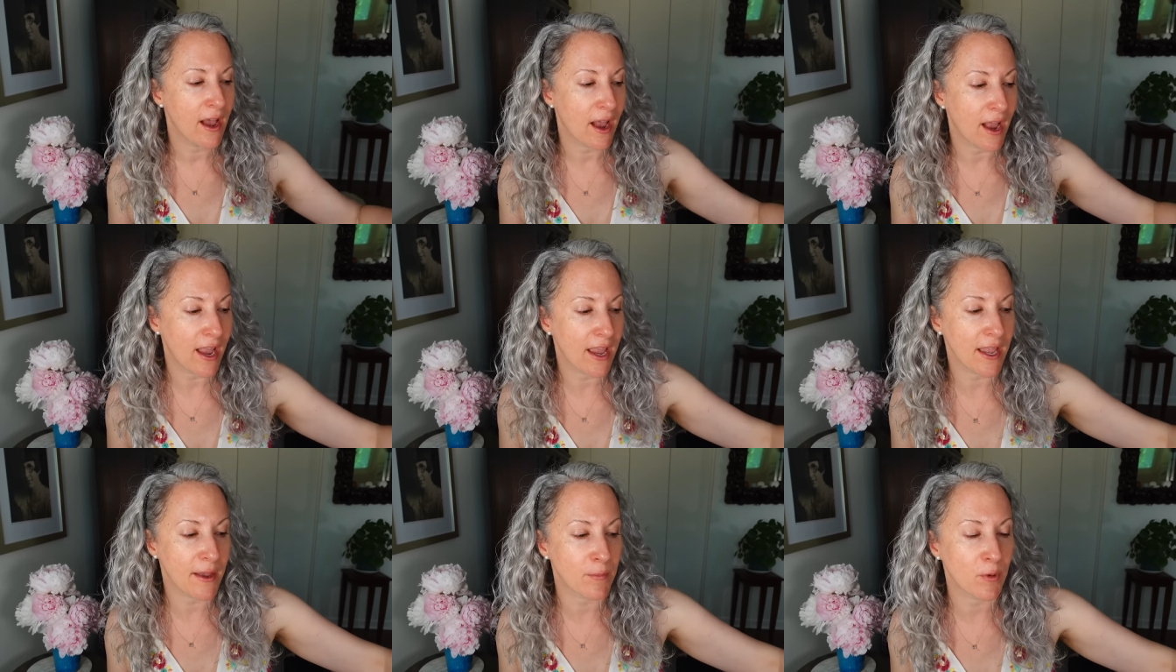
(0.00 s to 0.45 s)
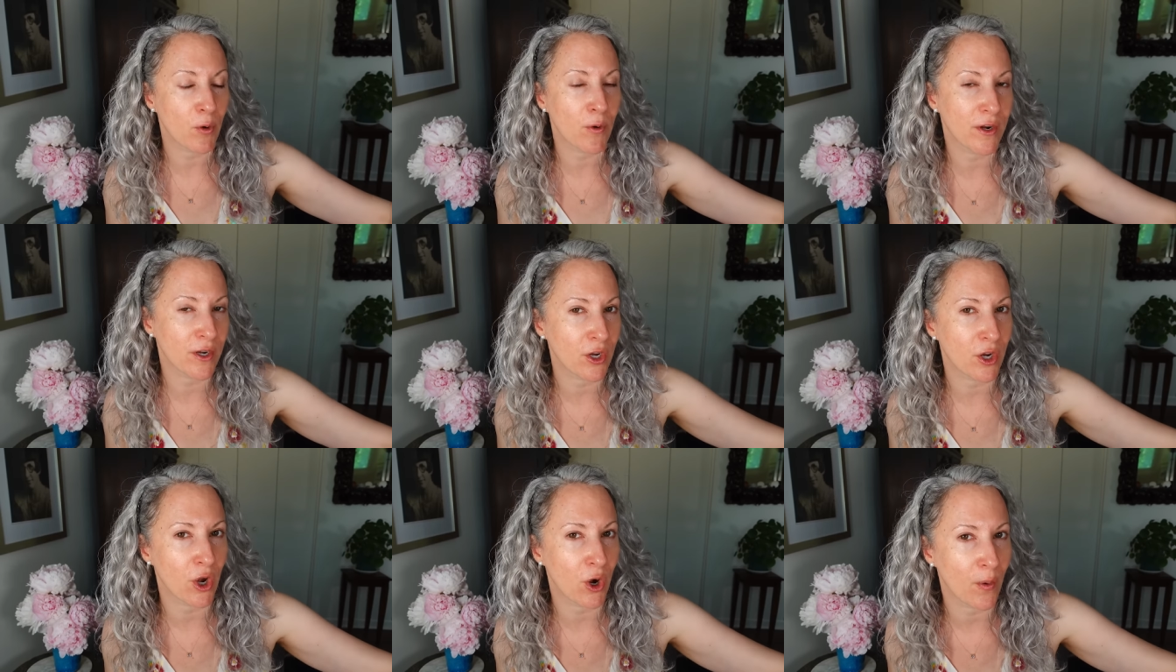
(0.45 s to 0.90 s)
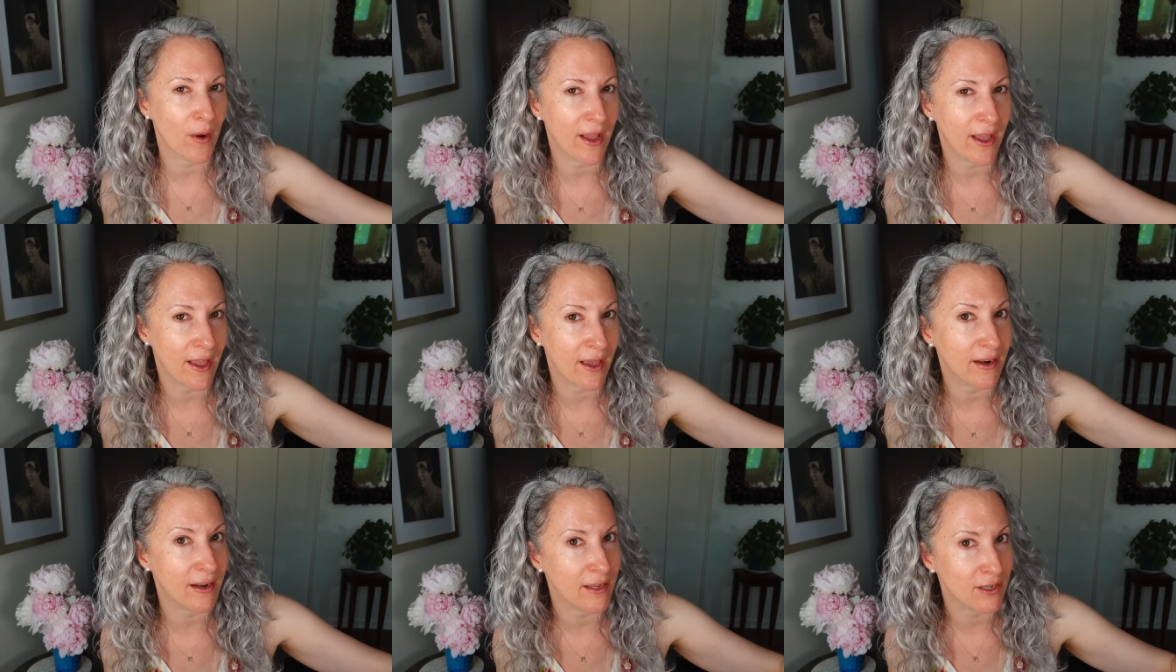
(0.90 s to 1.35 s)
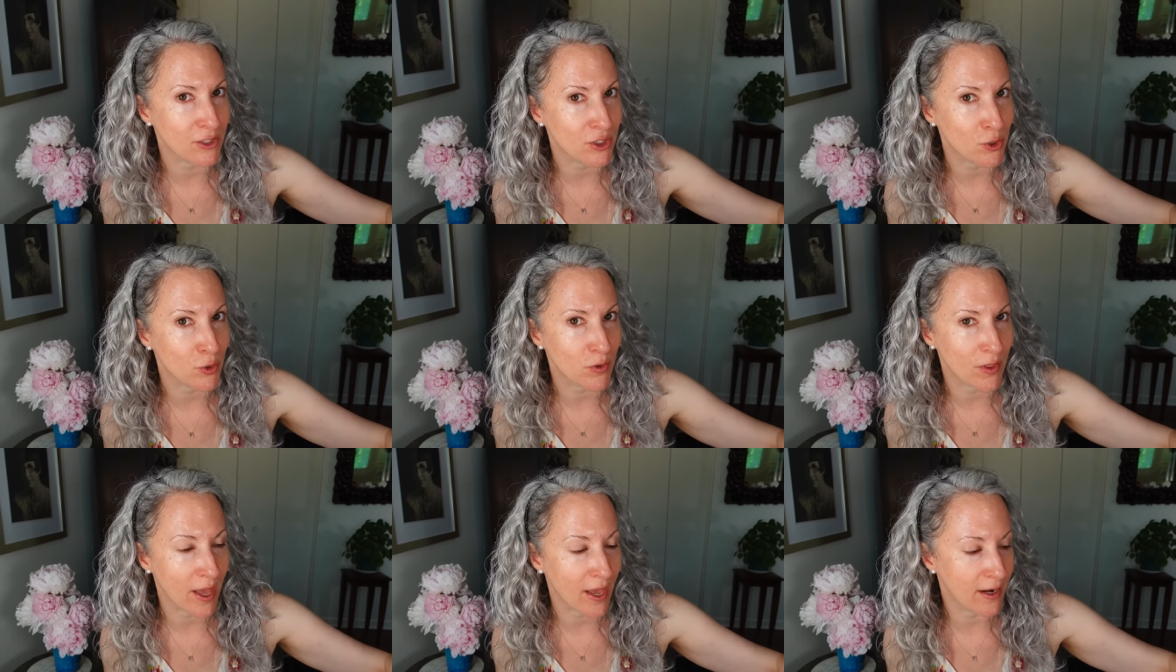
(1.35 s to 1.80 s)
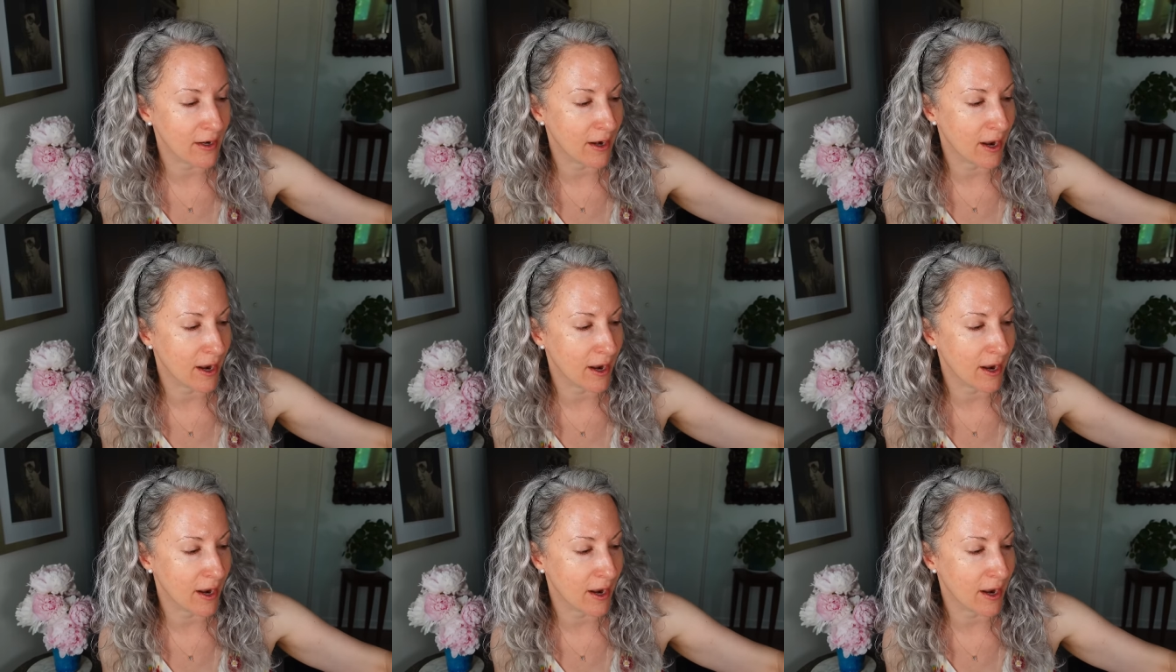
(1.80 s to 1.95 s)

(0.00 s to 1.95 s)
I am going to go ahead and do that